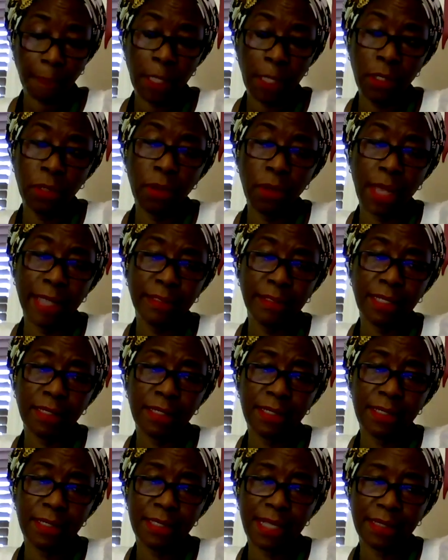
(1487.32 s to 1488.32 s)
You know, I
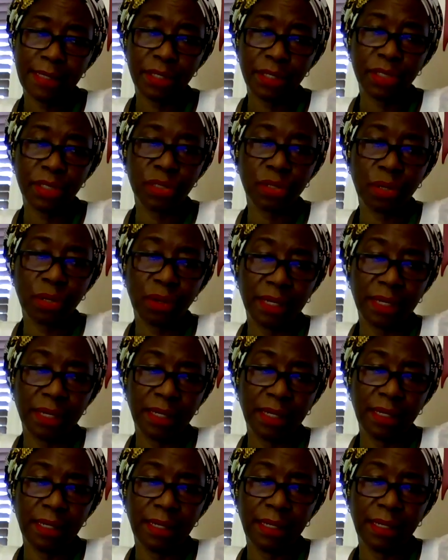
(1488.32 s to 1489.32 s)
certainly set the
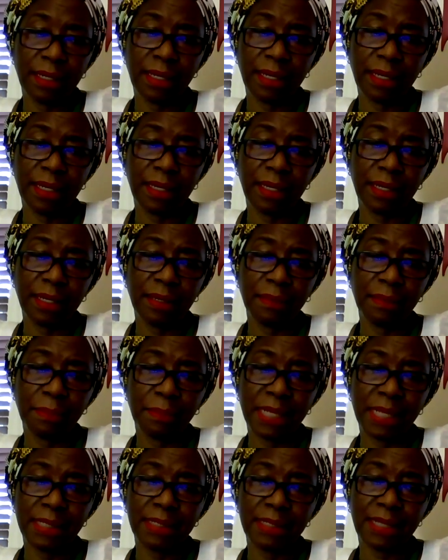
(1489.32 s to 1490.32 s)
story in
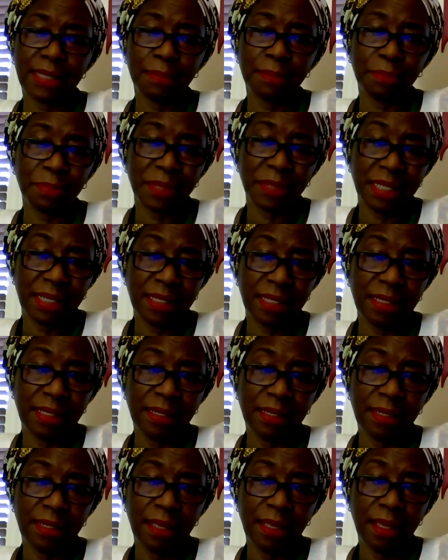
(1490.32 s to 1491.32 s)
places I'd
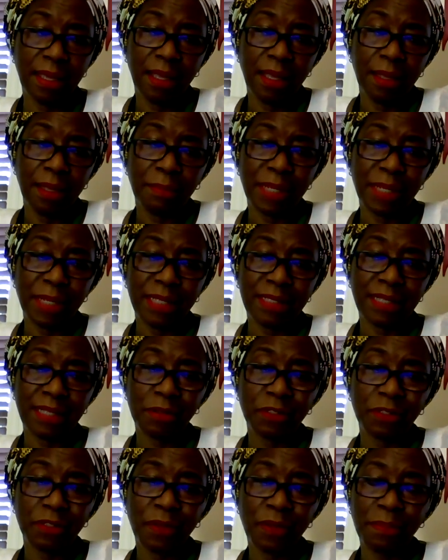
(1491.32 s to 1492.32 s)
been, places
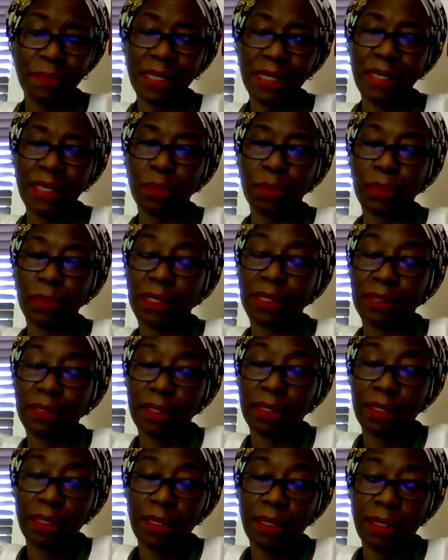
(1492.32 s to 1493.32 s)
I was familiar with,
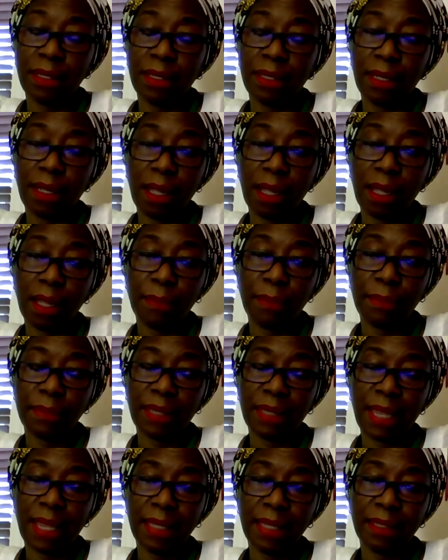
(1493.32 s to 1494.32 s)

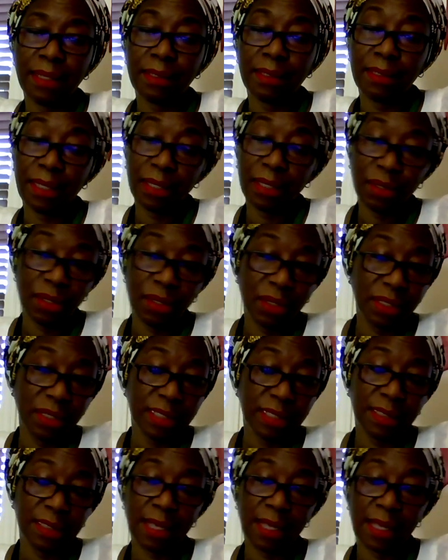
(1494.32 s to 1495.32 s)
like
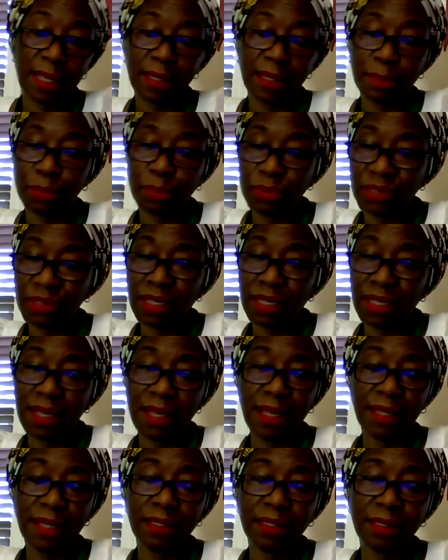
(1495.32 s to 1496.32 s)
Lagos and
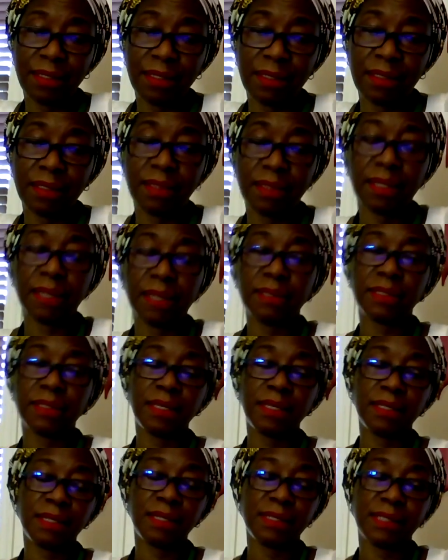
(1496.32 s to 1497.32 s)
Abuja and
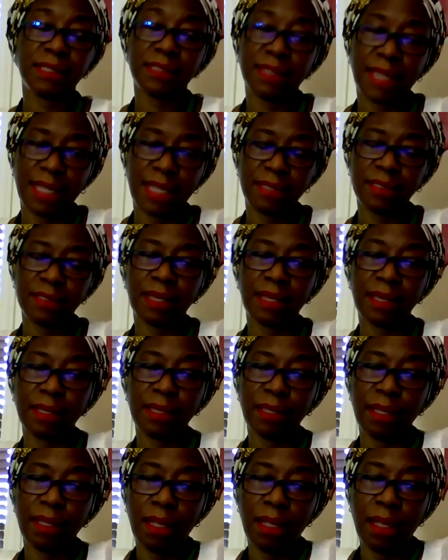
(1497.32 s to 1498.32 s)
London and Atlanta.